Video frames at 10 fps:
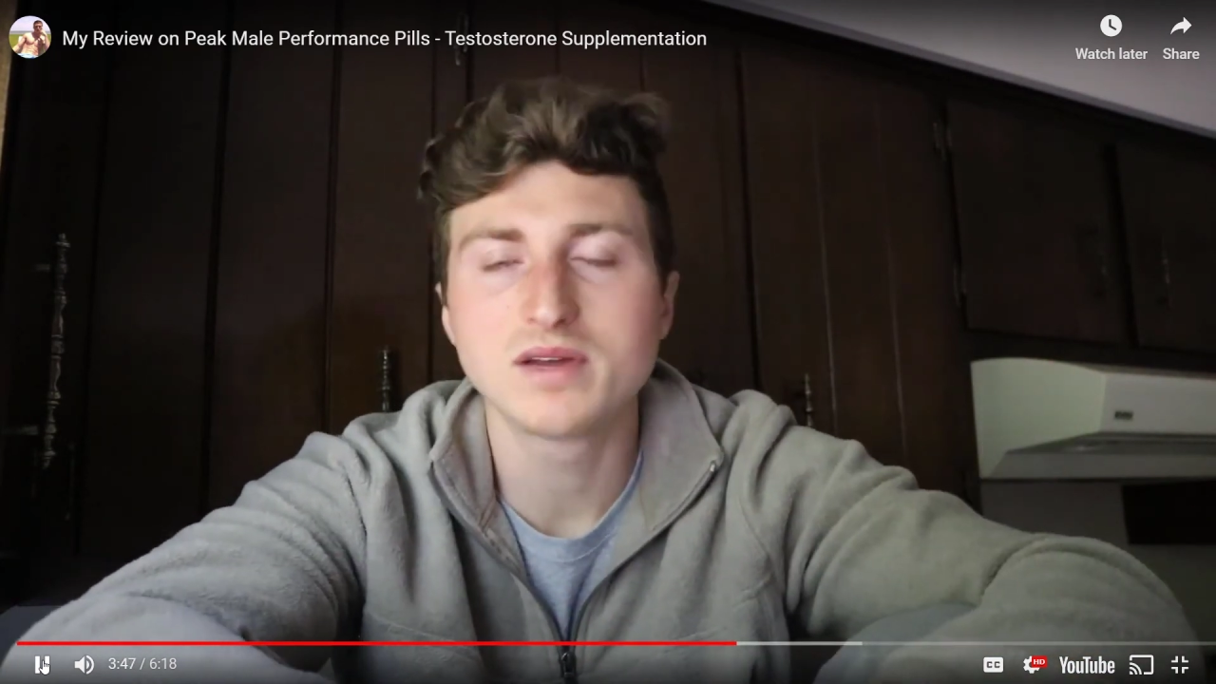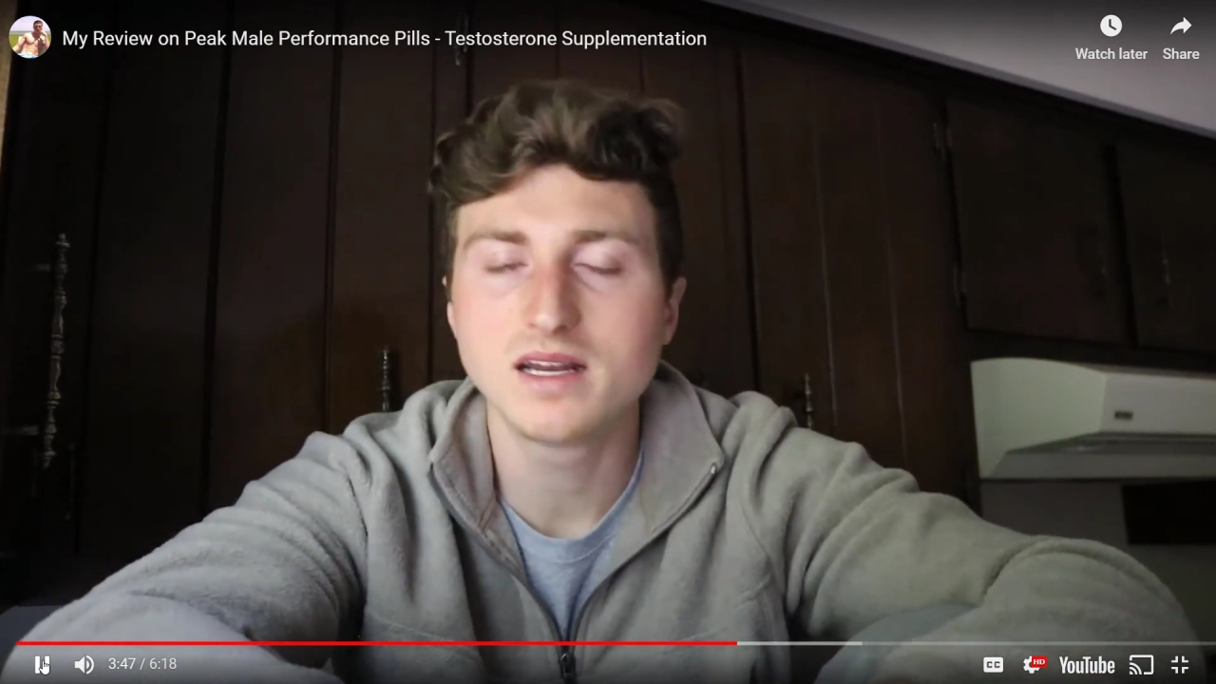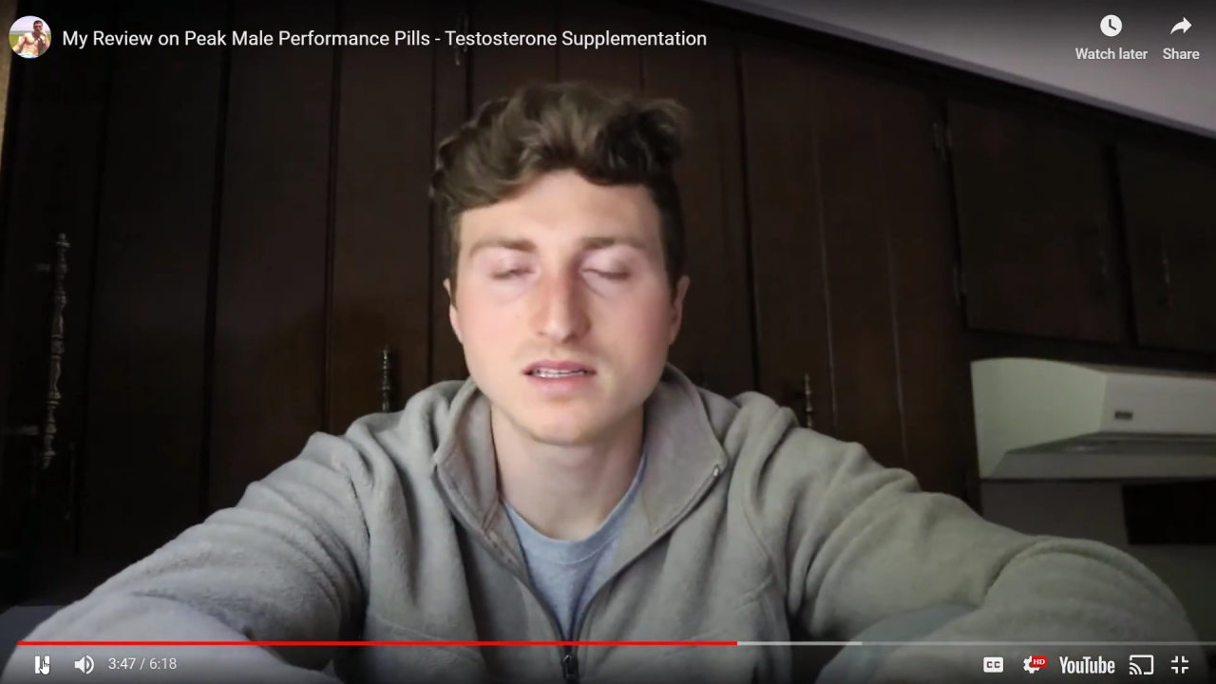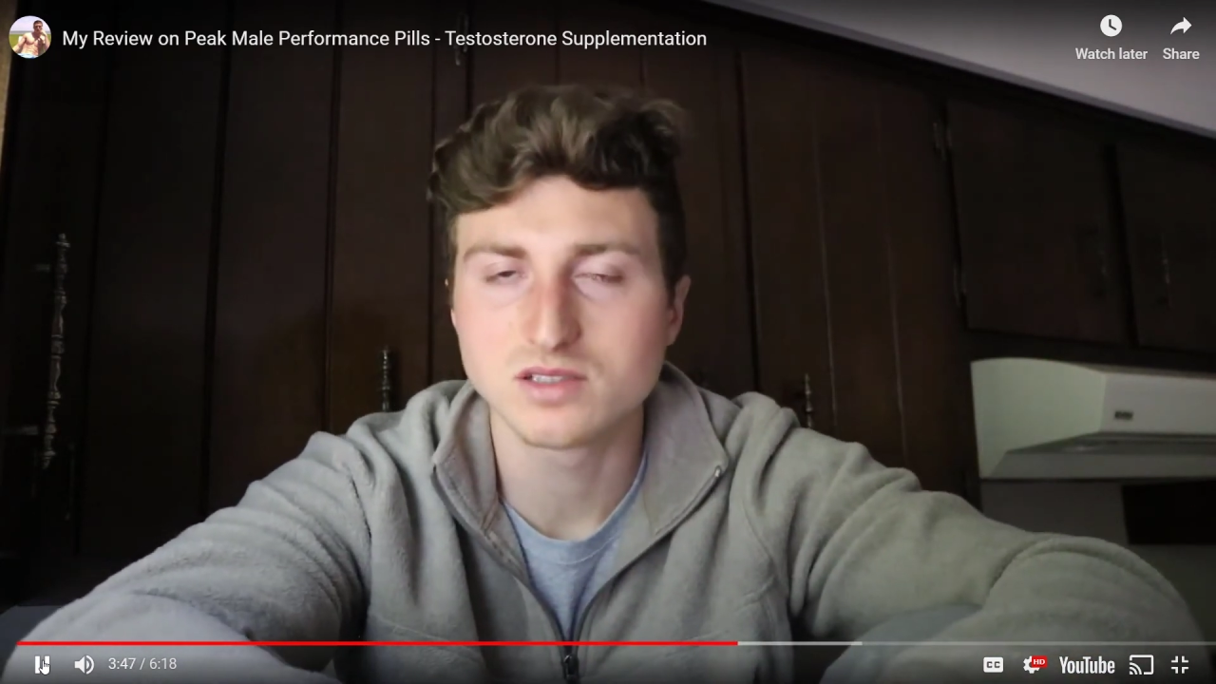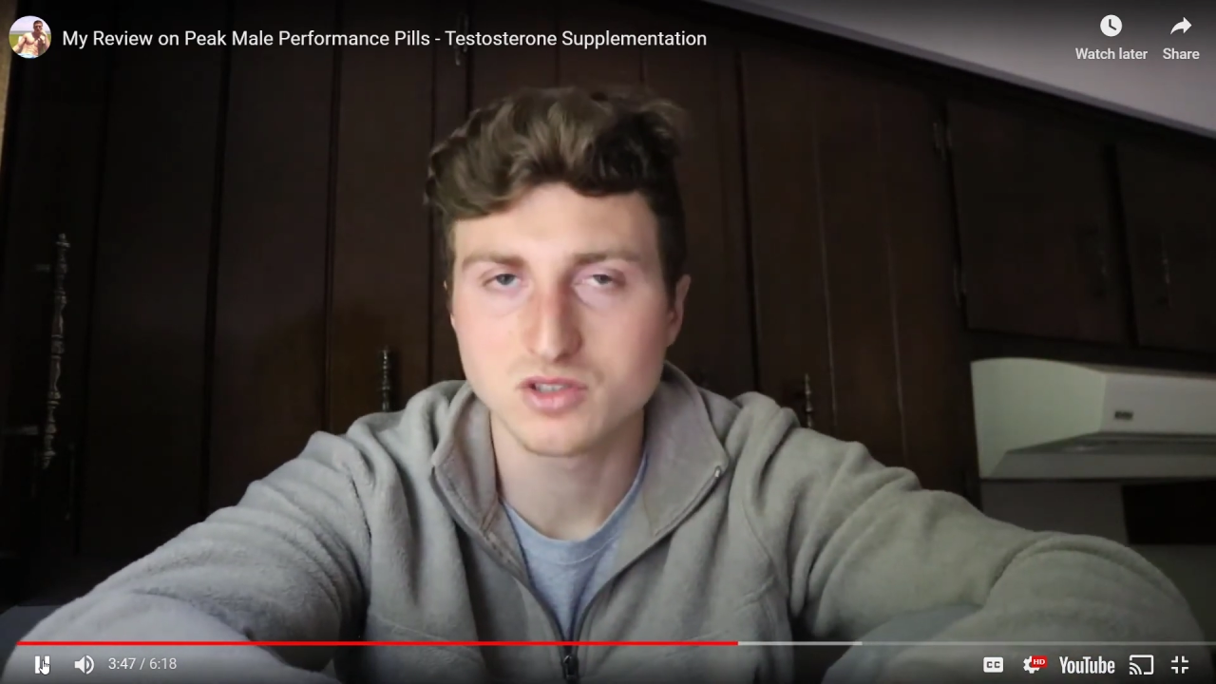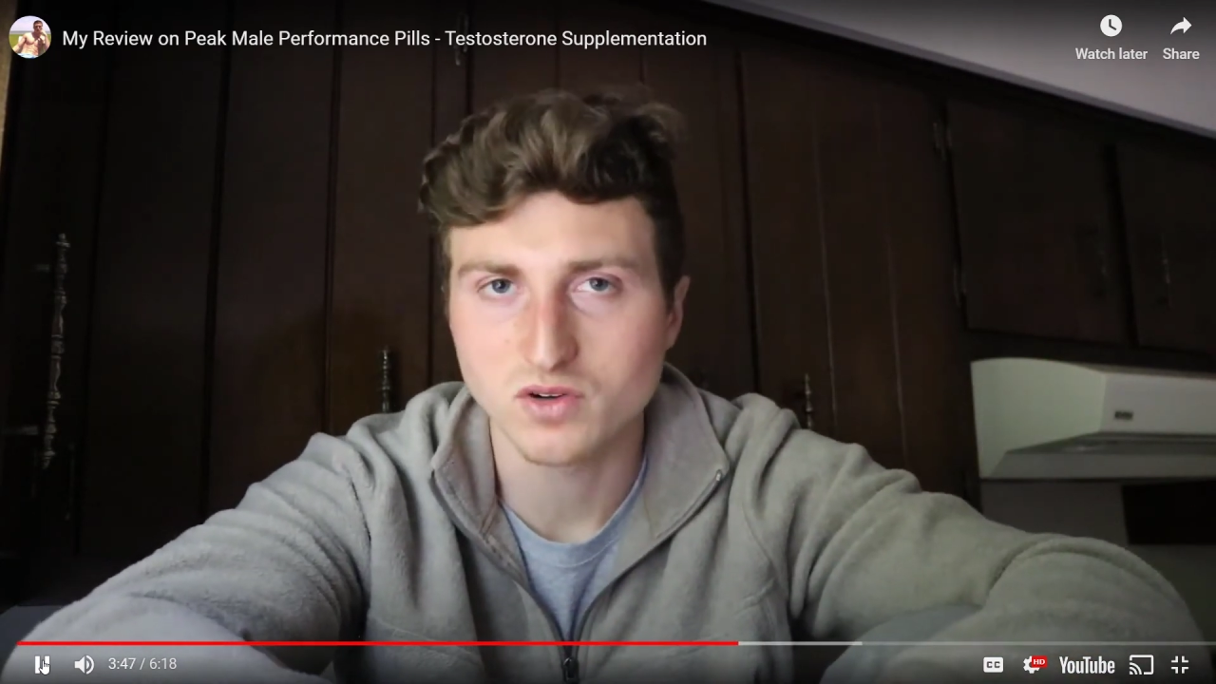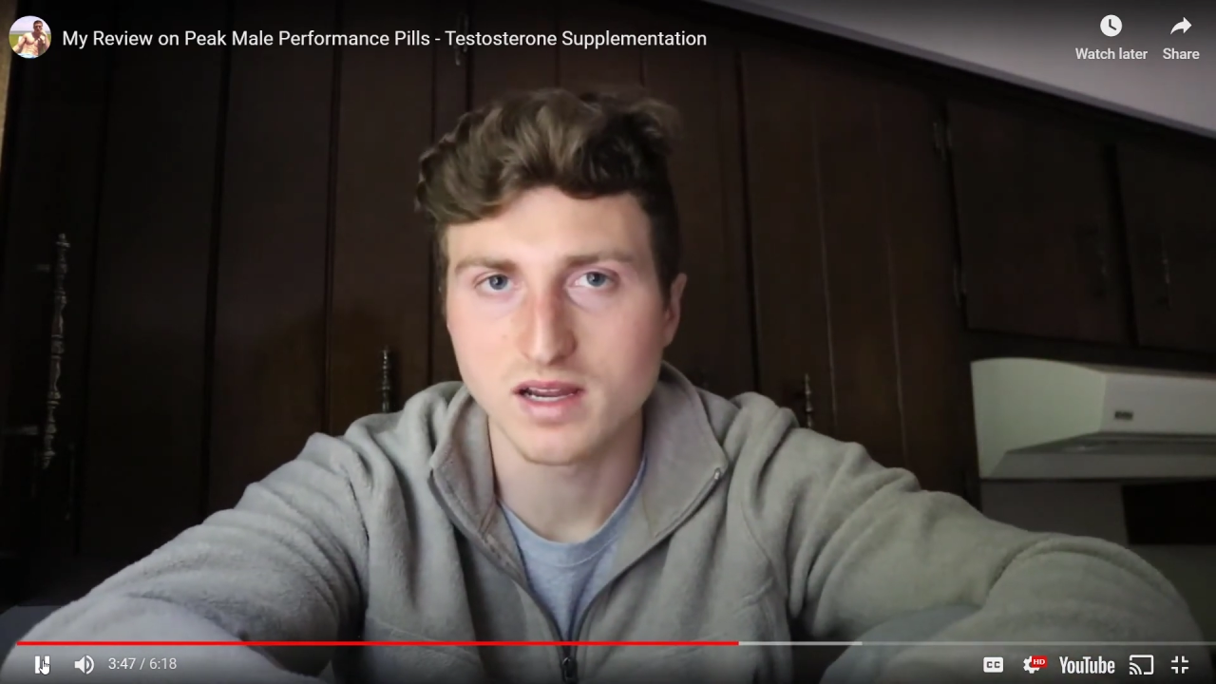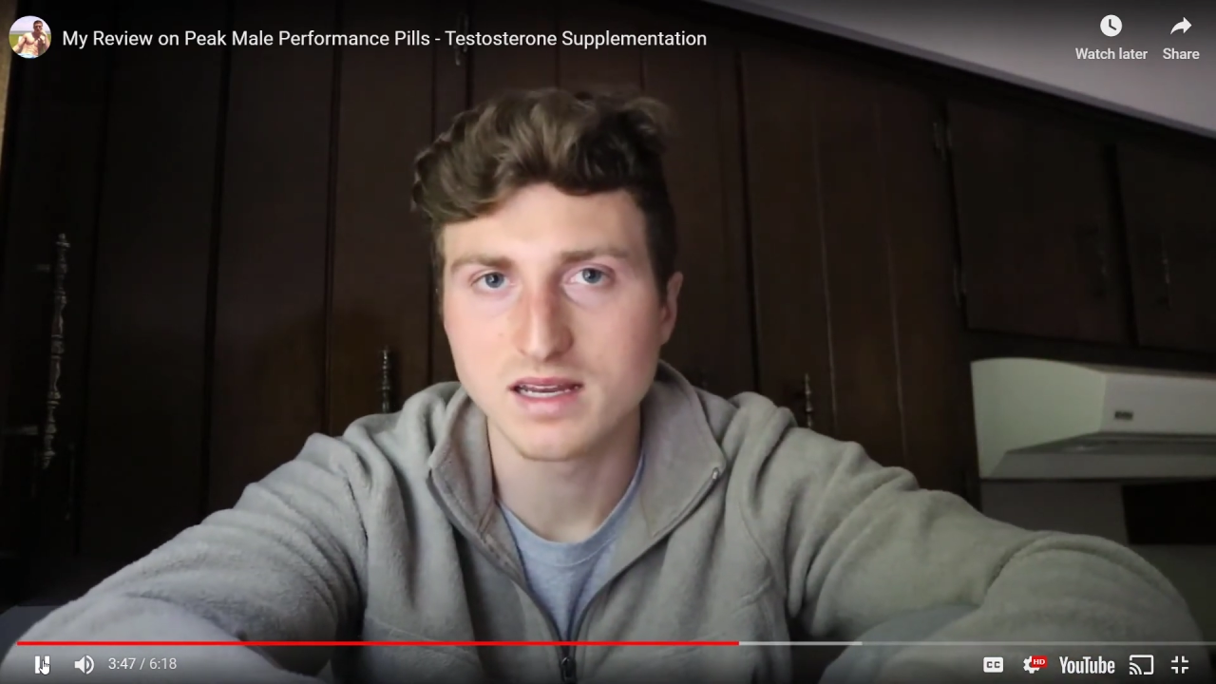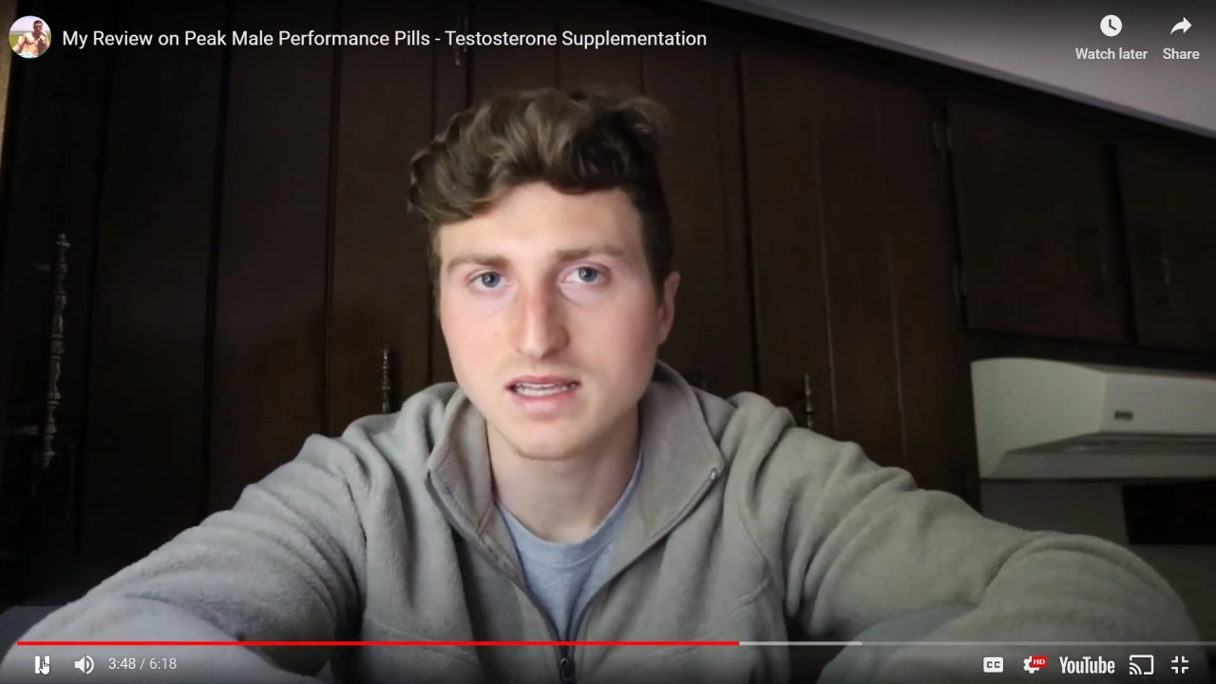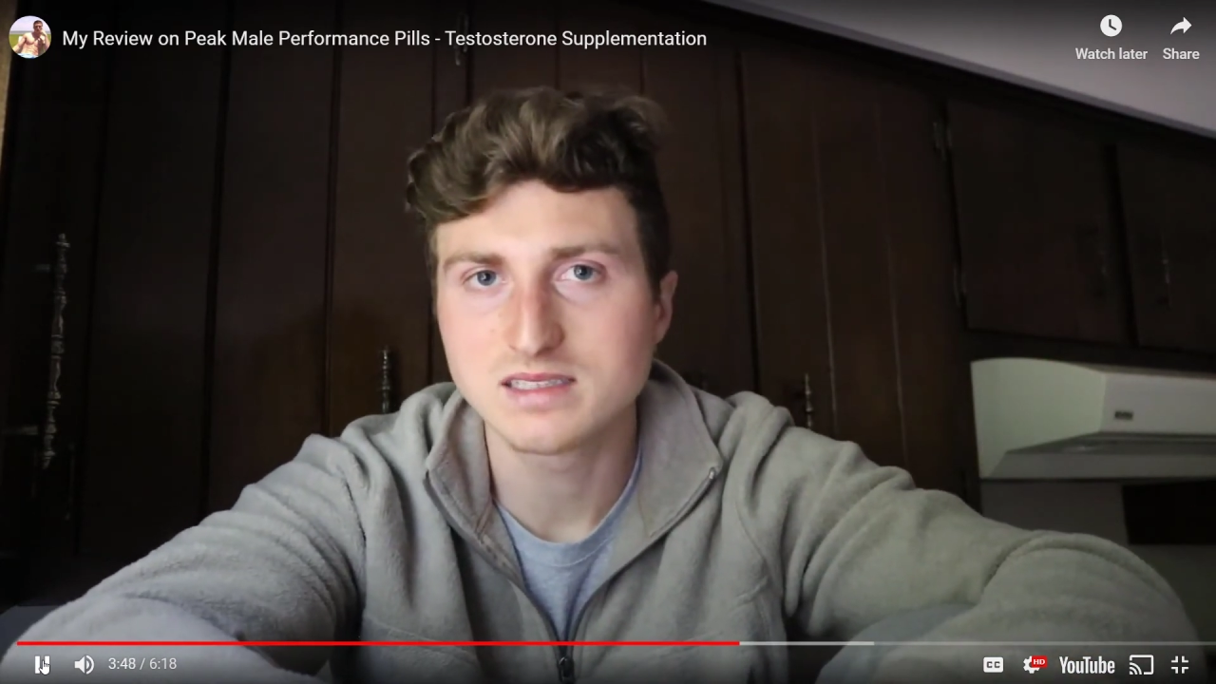but he doesn't train.